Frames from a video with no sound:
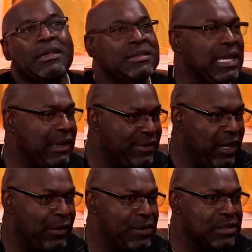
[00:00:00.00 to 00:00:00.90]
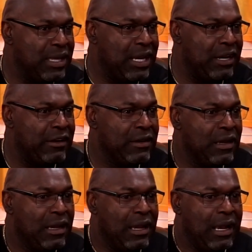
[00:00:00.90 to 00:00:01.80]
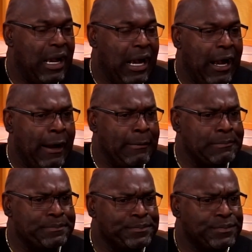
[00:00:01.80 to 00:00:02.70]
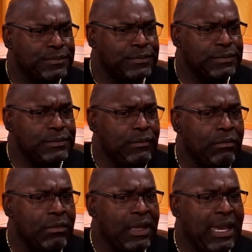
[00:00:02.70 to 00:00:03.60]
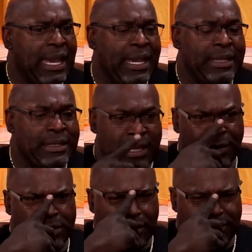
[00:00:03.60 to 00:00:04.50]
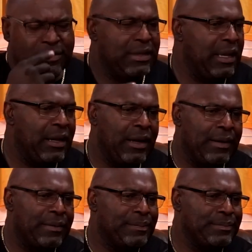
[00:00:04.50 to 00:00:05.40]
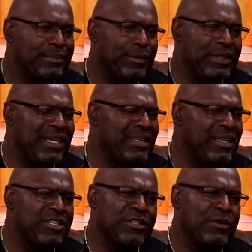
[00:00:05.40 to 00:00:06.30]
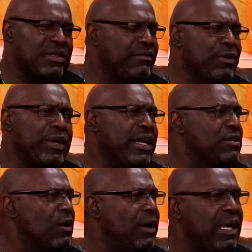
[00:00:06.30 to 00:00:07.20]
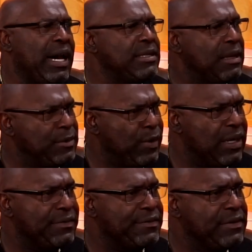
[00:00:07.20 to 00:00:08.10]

Xavier was there, and it was they did shows every weekend. It's called LIWF.